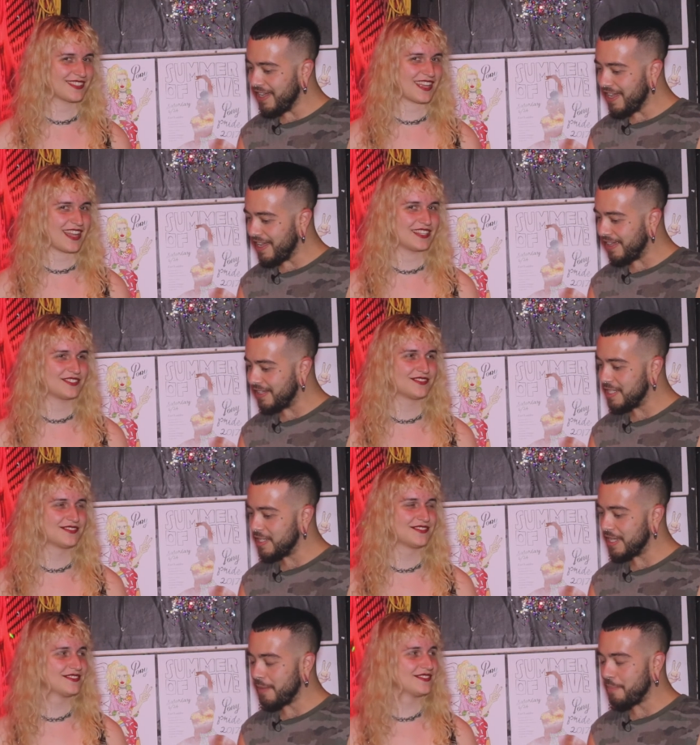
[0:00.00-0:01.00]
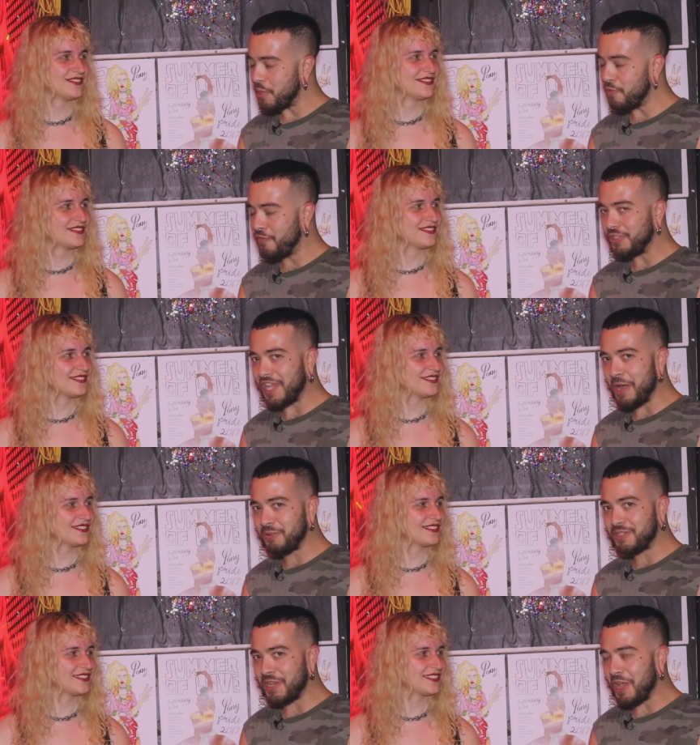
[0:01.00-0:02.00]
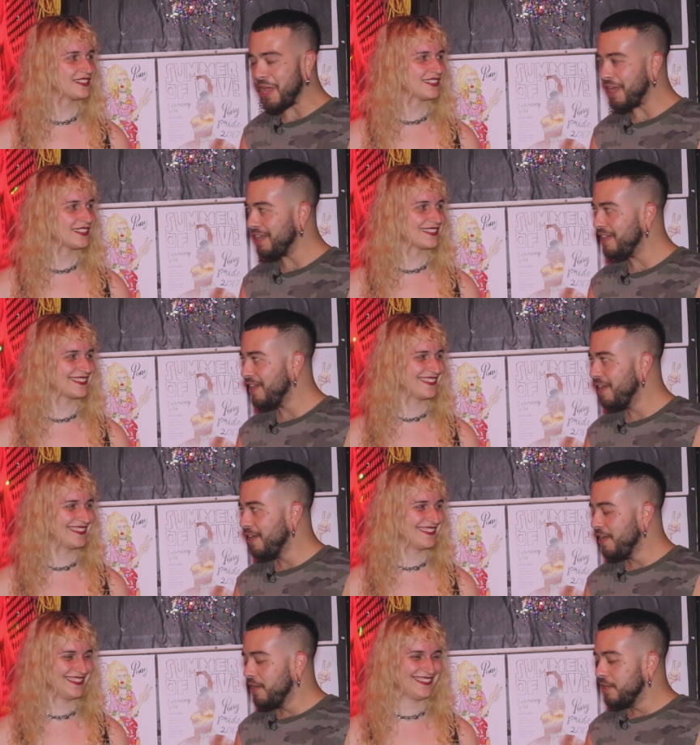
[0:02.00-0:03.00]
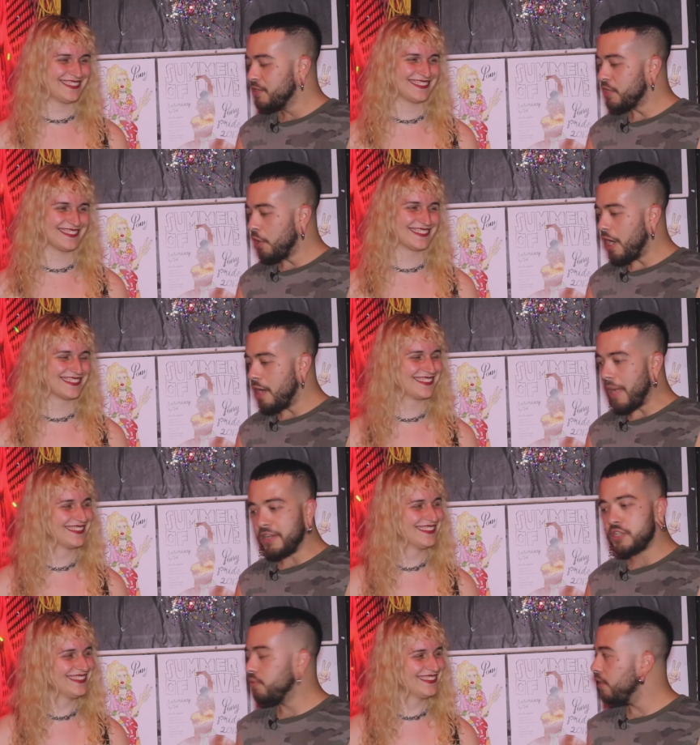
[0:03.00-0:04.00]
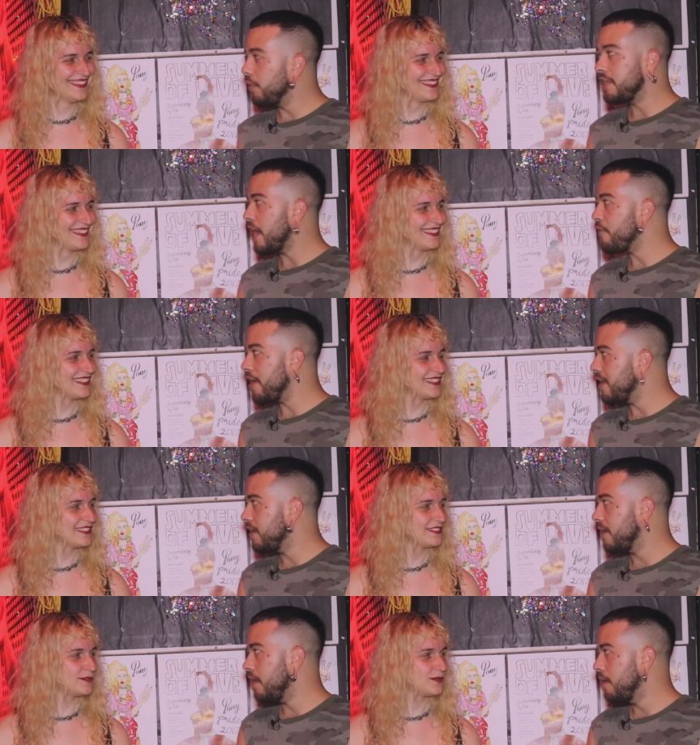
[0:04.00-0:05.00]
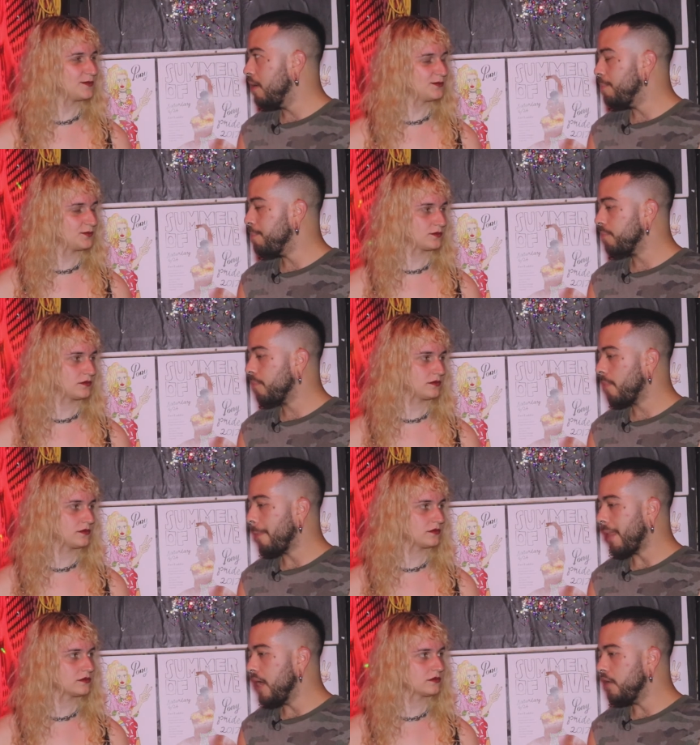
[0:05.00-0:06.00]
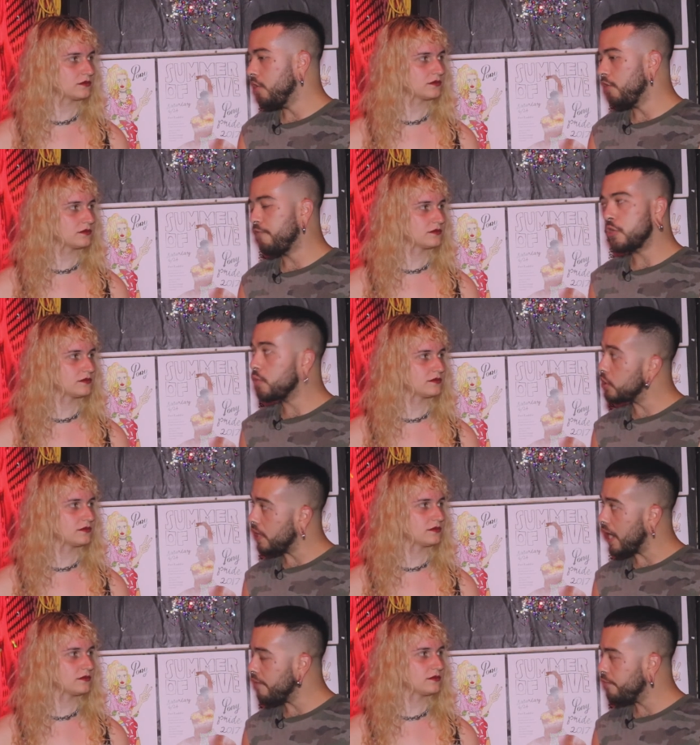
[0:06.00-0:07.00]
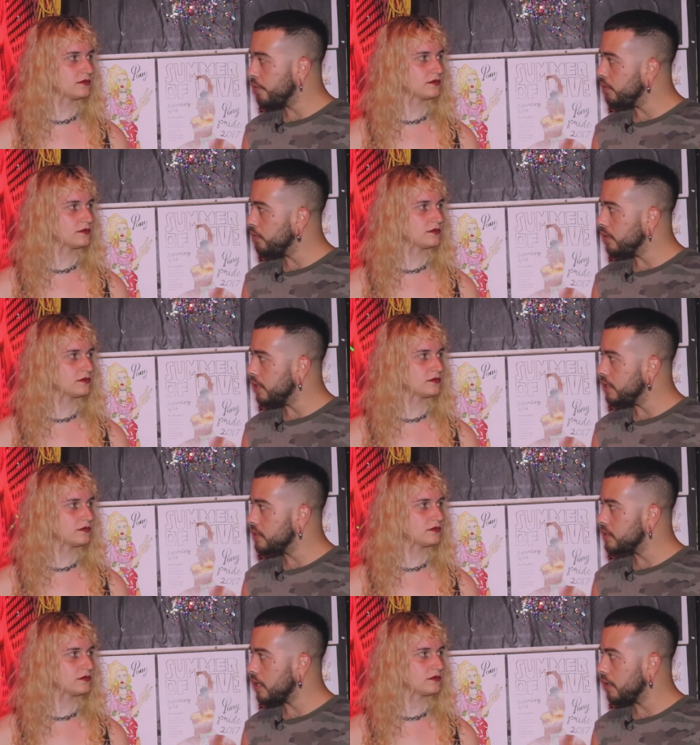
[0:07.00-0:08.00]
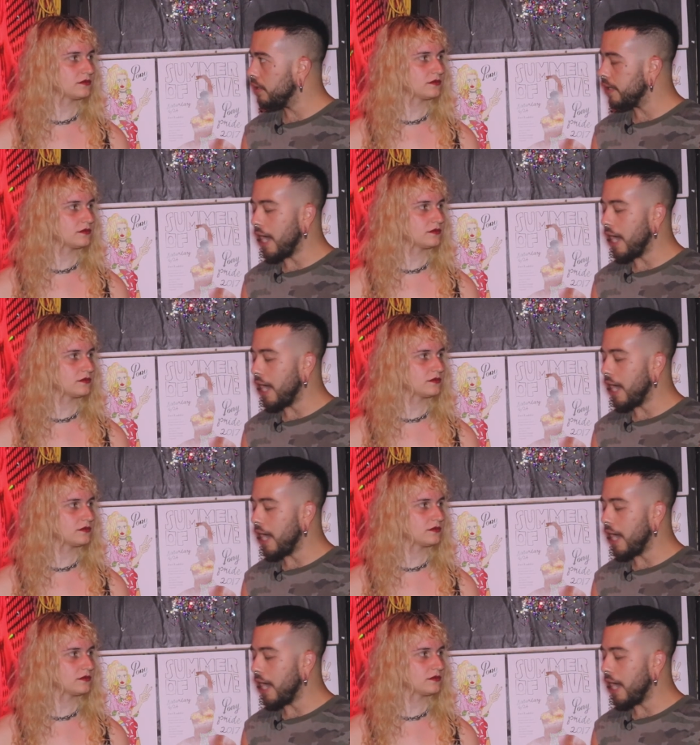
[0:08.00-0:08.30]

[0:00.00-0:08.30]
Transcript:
Speaker 1: Yeah, it's a beautiful day out today. So I just really want to dive right in. And you know, the first question I have for you is like,